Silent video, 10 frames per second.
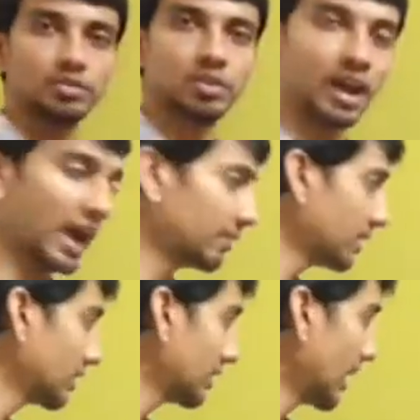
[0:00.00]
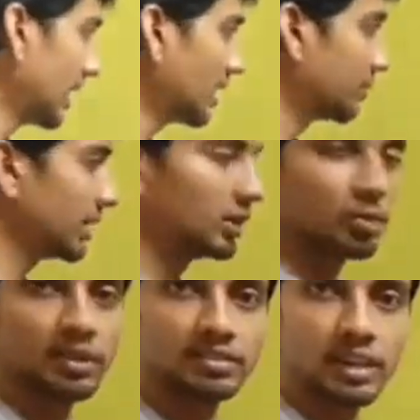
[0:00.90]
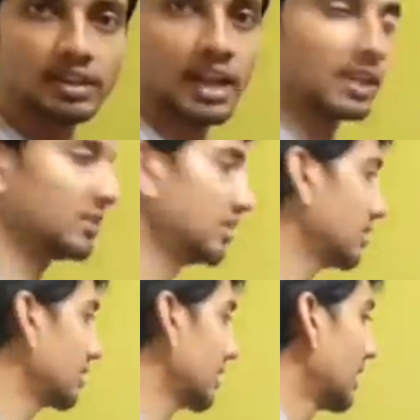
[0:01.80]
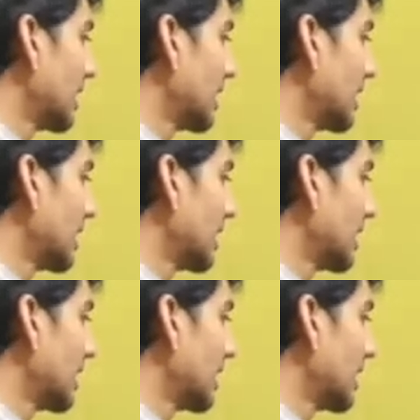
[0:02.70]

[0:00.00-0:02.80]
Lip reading: So having a and b to be set like this,